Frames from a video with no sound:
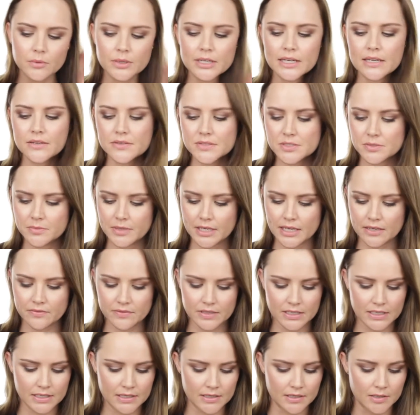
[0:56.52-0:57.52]
what else do we have
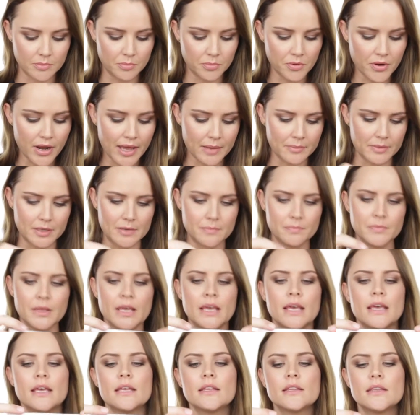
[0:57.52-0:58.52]
in here? Primer.
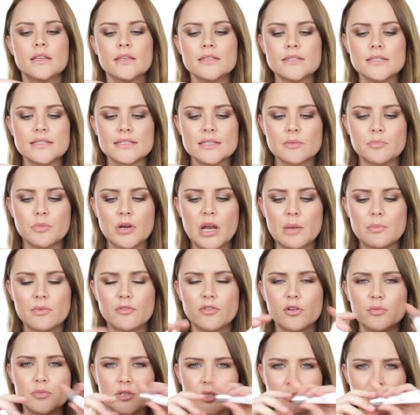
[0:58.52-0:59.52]
This is a primer
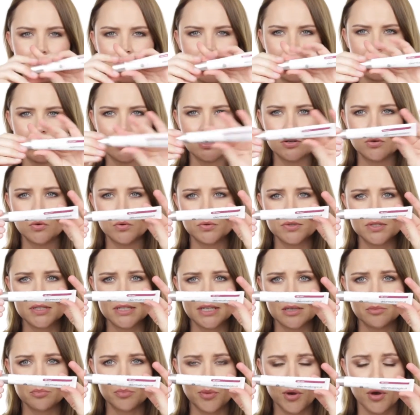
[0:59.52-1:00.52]
from Dermalogica called
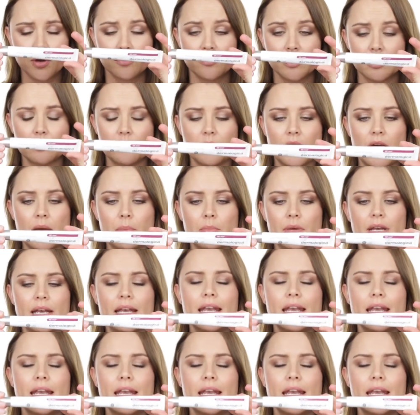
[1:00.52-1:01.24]
Skin Perfect Primer.